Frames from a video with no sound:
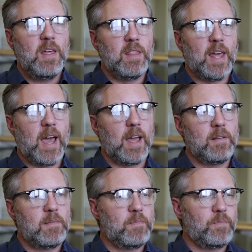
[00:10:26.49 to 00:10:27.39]

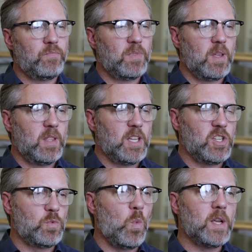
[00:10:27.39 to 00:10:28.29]
that that
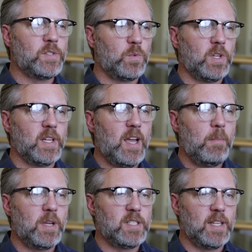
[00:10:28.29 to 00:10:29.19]
just wasn't really
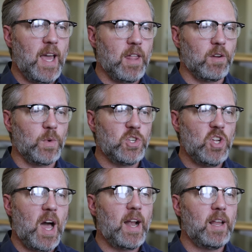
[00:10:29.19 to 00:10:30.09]
coming together. We
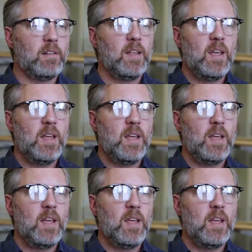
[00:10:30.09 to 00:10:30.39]
shot it.